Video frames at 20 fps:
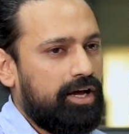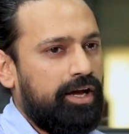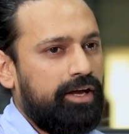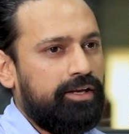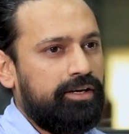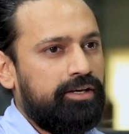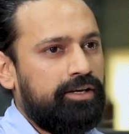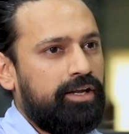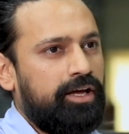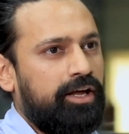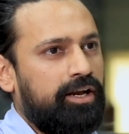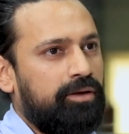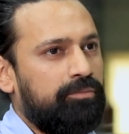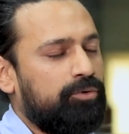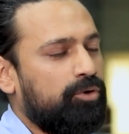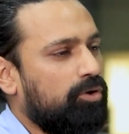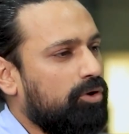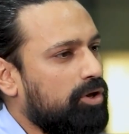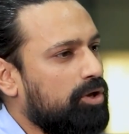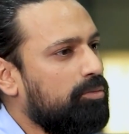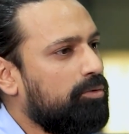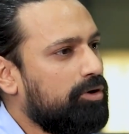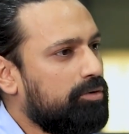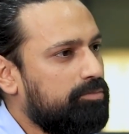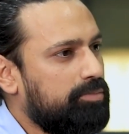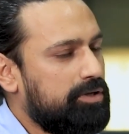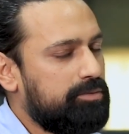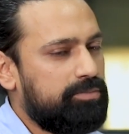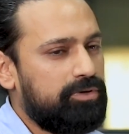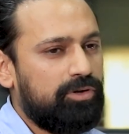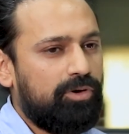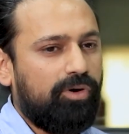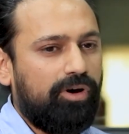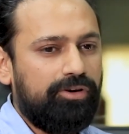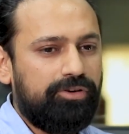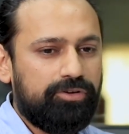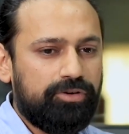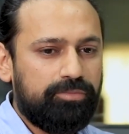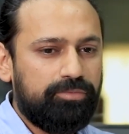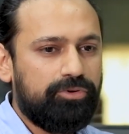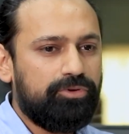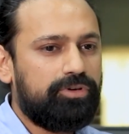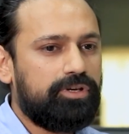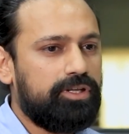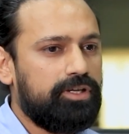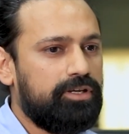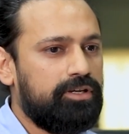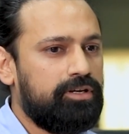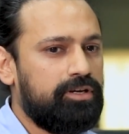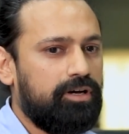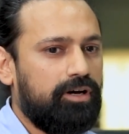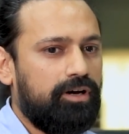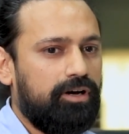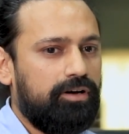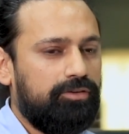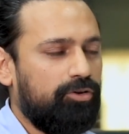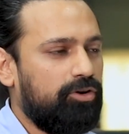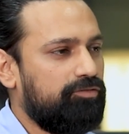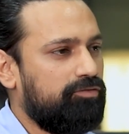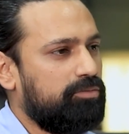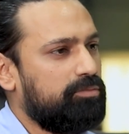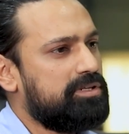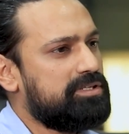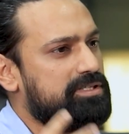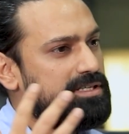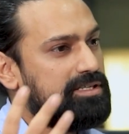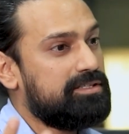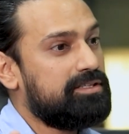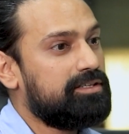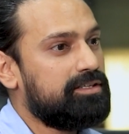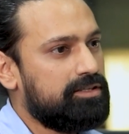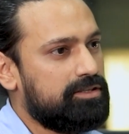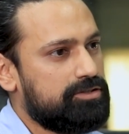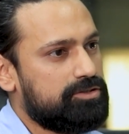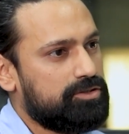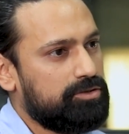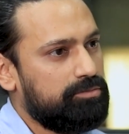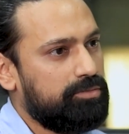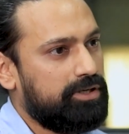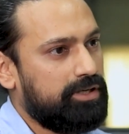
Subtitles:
And I'm talking about people contributing not from the senior leadership,